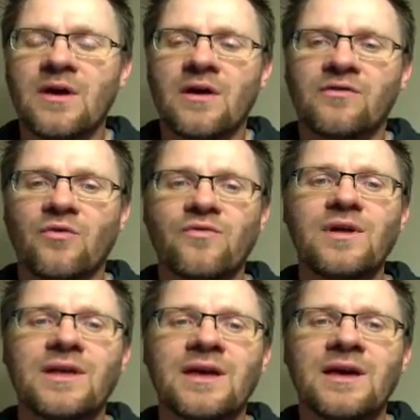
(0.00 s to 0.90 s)
So
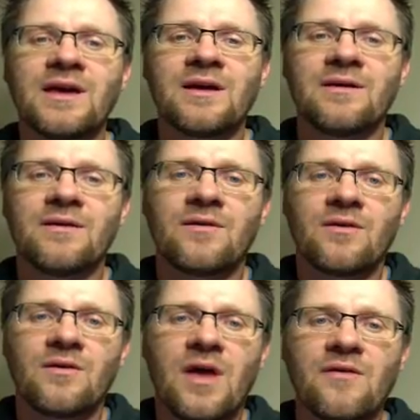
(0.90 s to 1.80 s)
really,
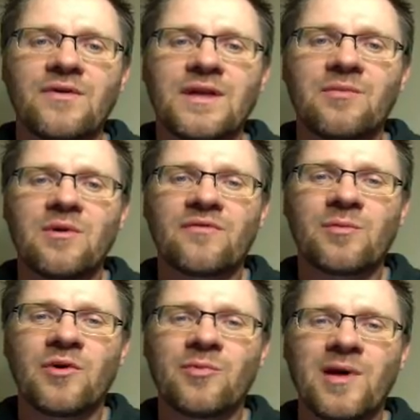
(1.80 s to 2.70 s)
every time that we have to
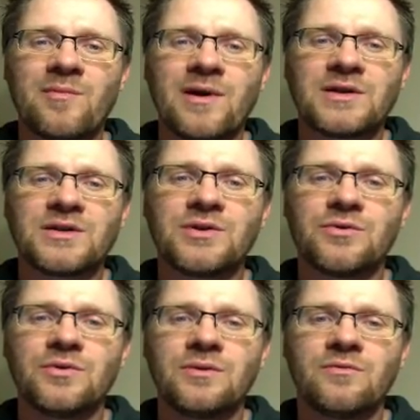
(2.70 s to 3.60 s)
multiply it by 2,